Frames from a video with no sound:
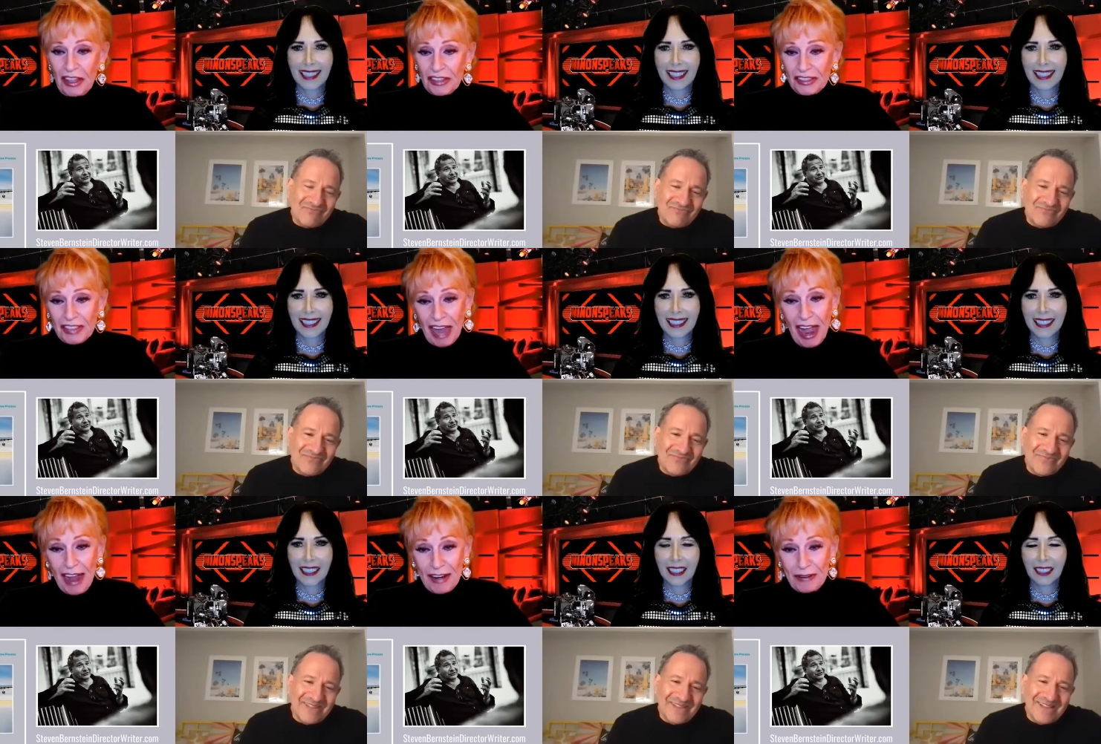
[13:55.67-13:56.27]
Speaker 1: this
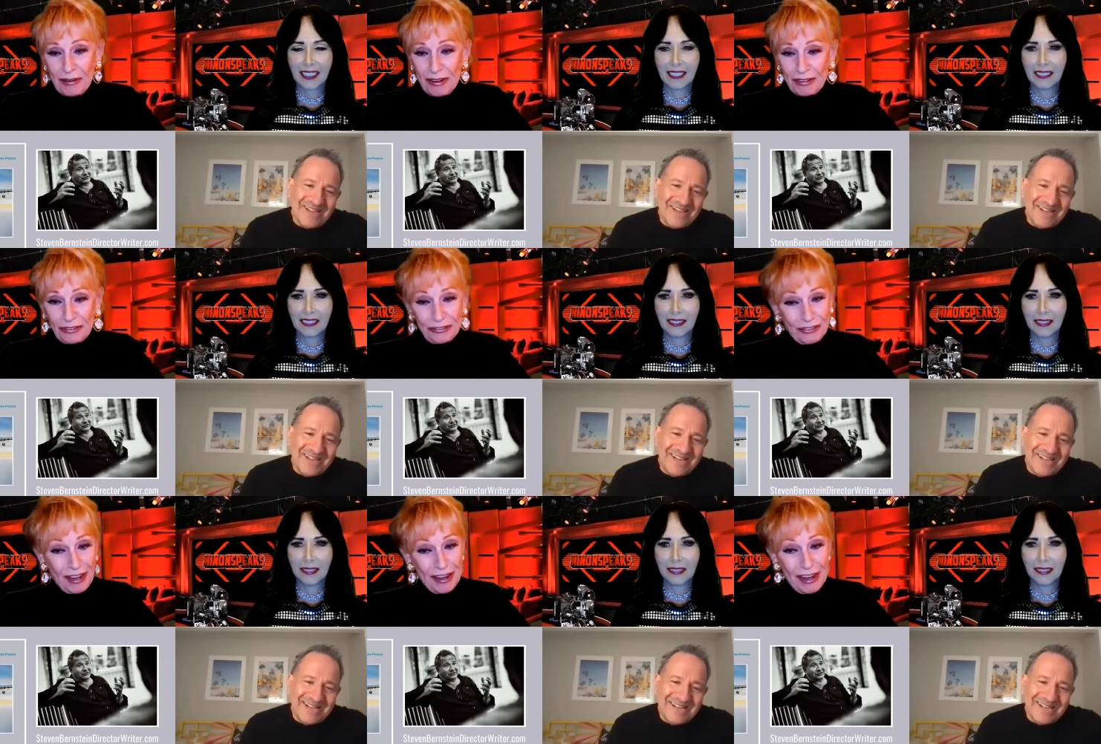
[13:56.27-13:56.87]
guy
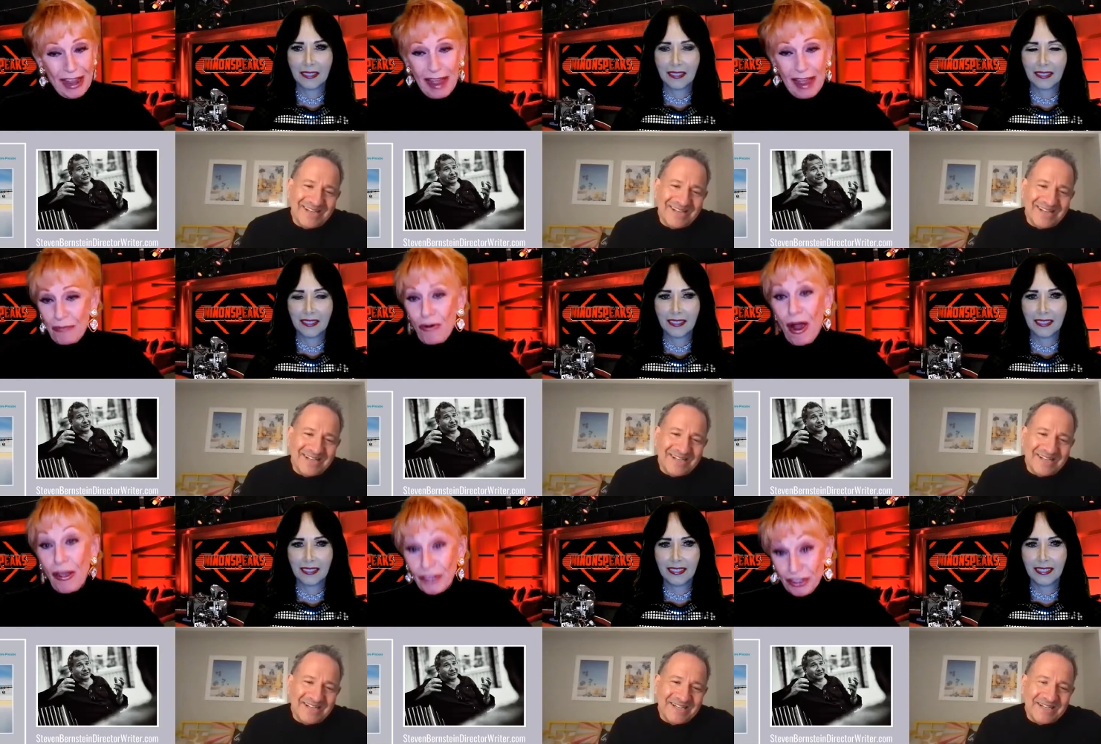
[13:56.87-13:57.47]
was funny.
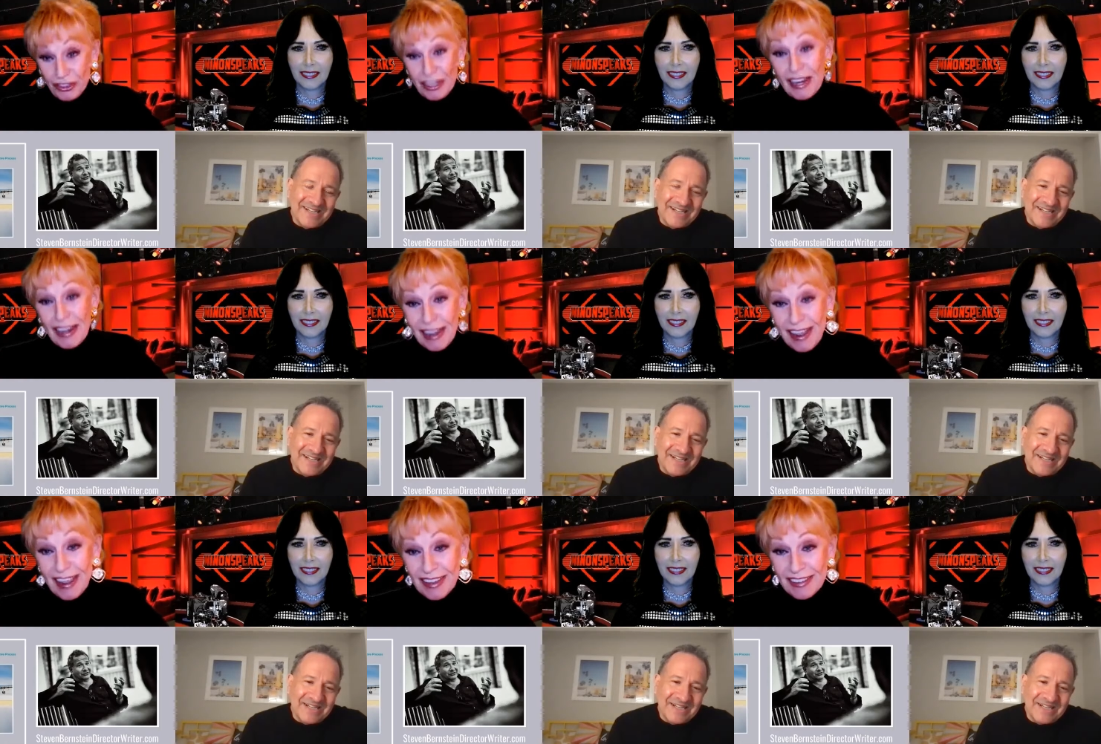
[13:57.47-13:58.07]
Well, still
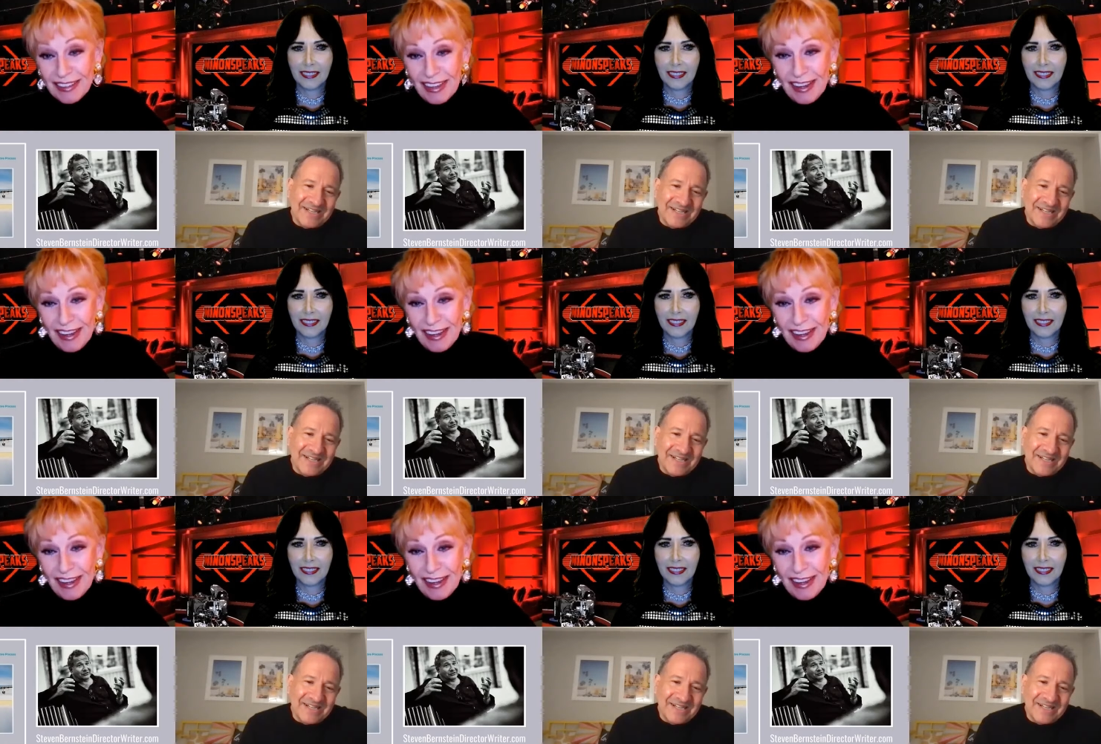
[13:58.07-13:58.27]
is.